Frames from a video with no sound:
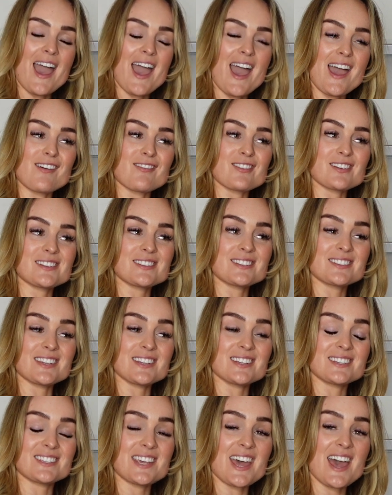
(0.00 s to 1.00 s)
errands
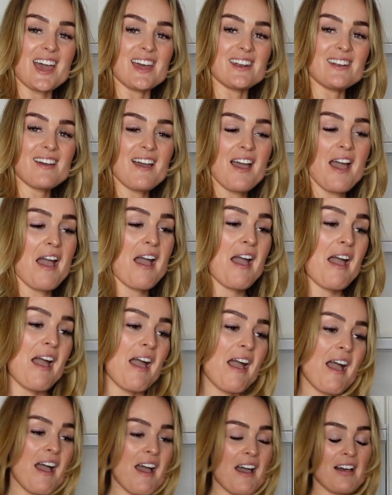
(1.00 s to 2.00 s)
at 10,
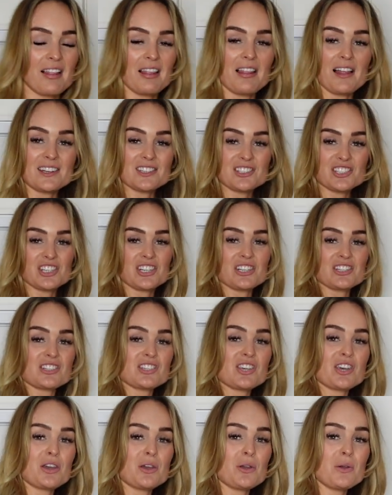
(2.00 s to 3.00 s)
lunch at
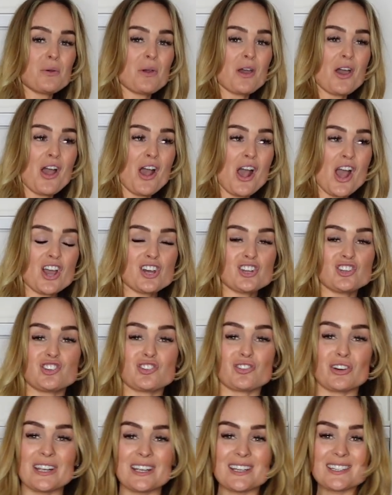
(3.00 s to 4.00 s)
2,
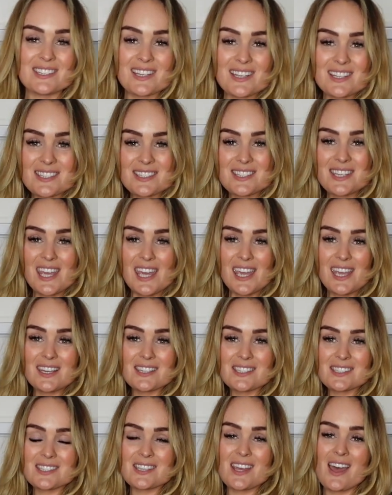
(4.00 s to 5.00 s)
drinks at
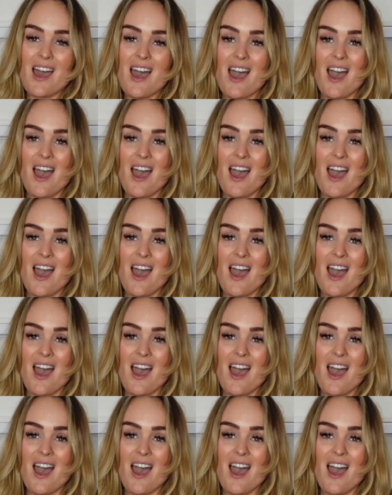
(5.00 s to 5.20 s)
6,